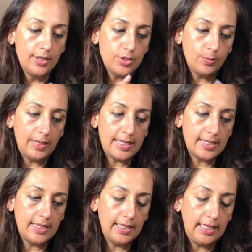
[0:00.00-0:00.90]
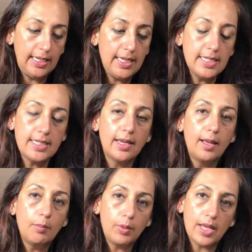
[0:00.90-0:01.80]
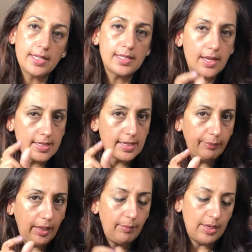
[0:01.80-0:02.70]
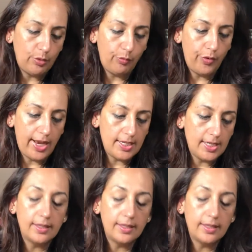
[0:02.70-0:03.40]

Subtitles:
to place in the East, plus something made of red.